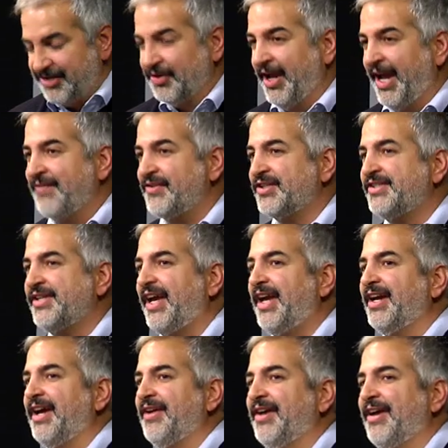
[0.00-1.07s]
I have to
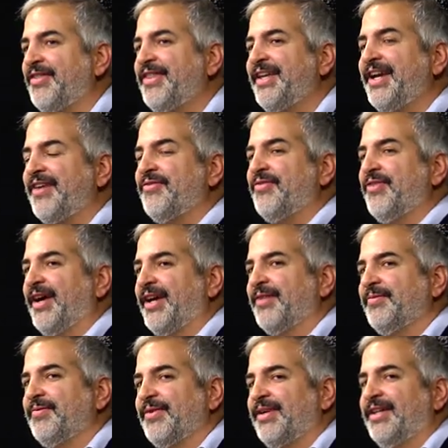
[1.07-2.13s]
say, I think I
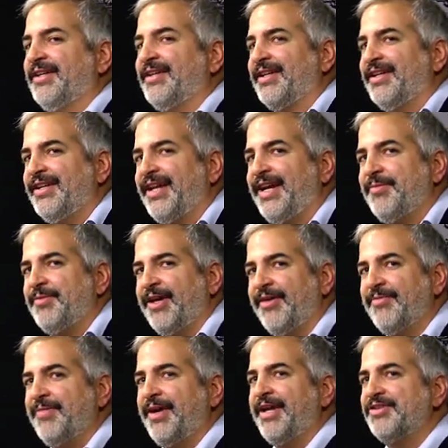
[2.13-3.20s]
can claim to
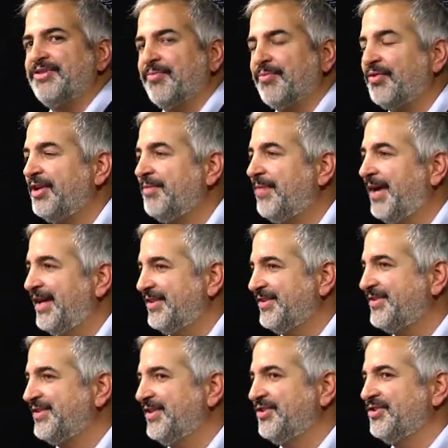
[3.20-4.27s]
have made some pretty bad
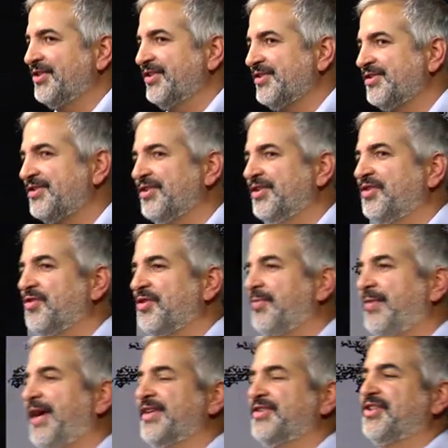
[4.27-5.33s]
decisions over the
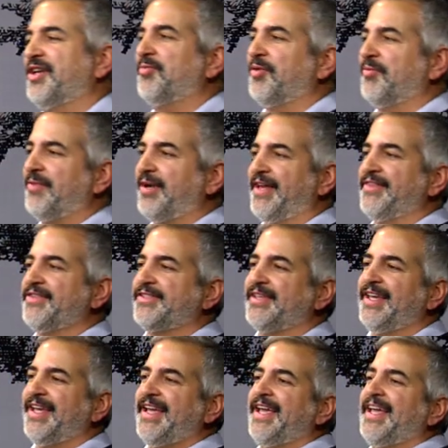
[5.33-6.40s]
past couple of months,
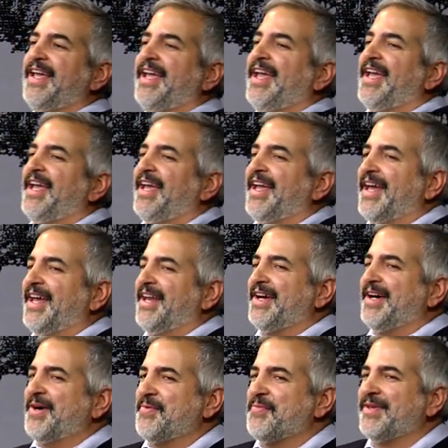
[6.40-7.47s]
and
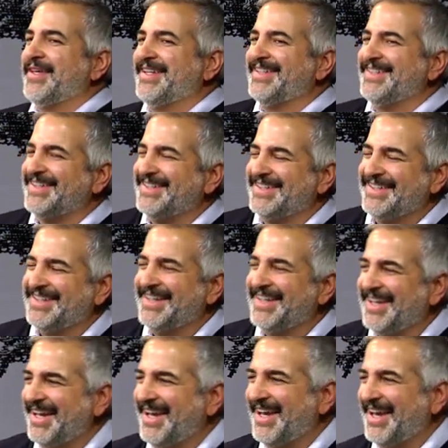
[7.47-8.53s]

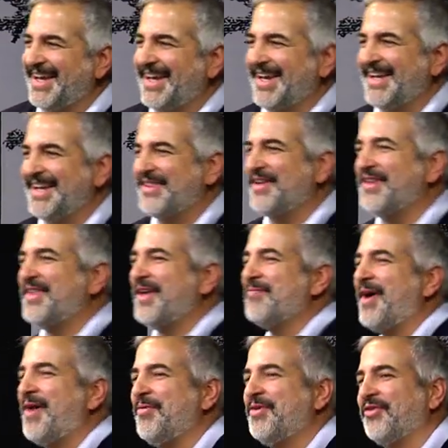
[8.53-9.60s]
I thought that
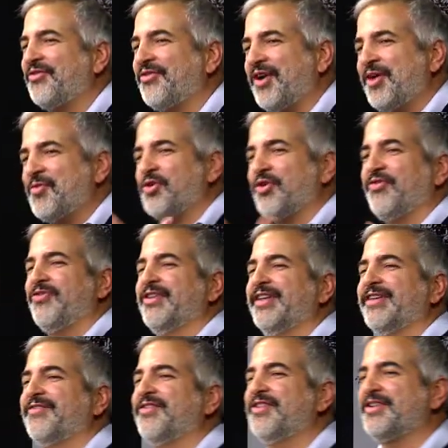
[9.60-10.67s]
might be the framework for
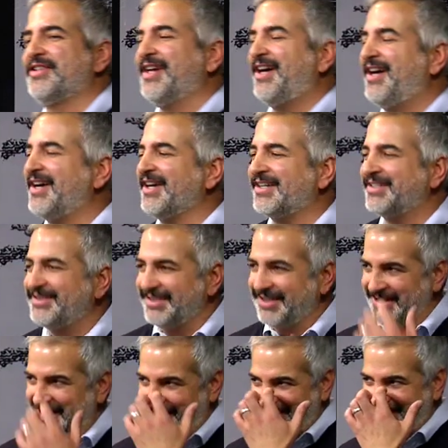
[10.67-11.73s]
the talk,
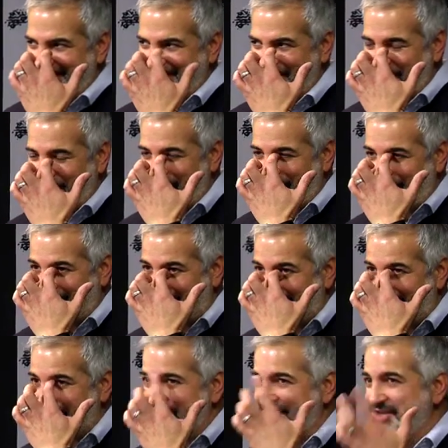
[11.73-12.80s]
or just for the
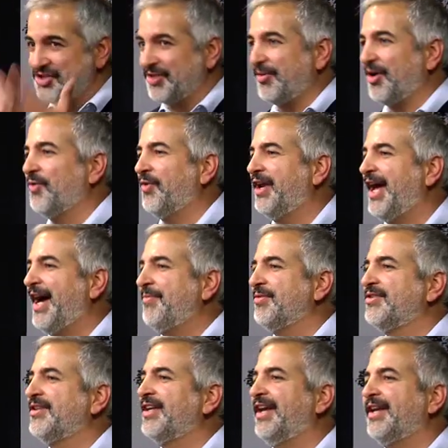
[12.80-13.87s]
conversation about what happened
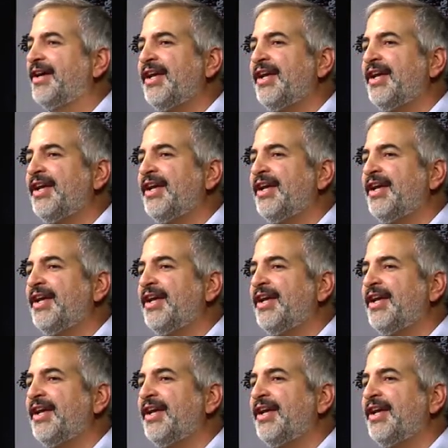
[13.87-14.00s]
tonight.